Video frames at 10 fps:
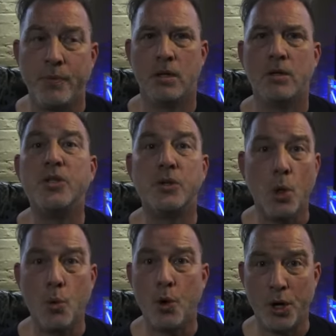So
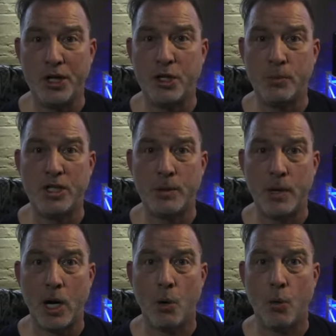don't worry too much
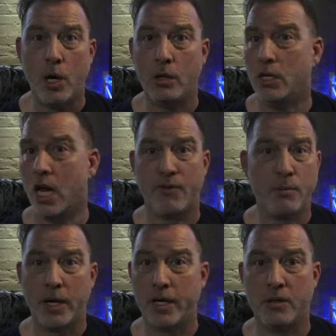about what
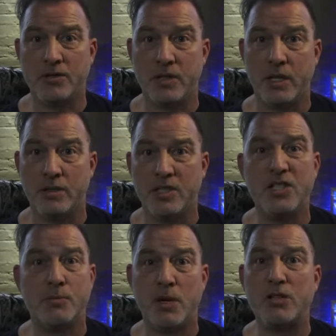everybody else says,
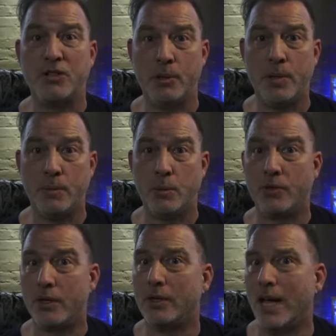especially the people
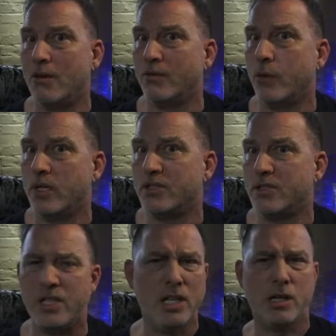with the loud
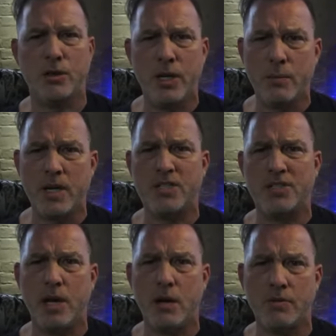voices, including
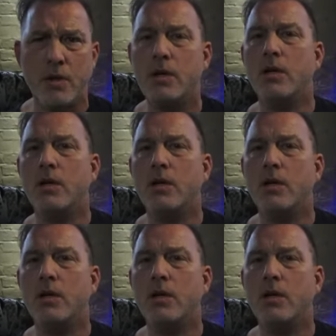myself.